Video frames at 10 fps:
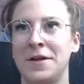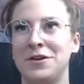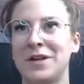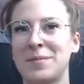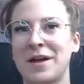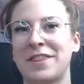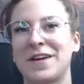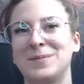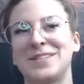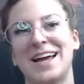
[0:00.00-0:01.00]
You like my
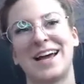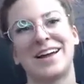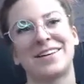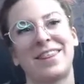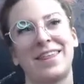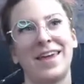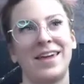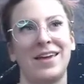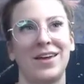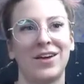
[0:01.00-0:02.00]
thumb tat?
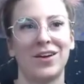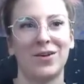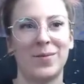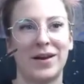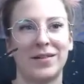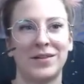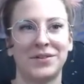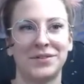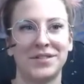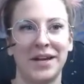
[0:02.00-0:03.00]
Thank you, my
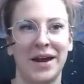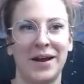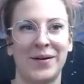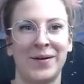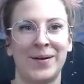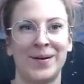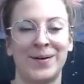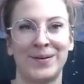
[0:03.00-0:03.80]
little Saturn.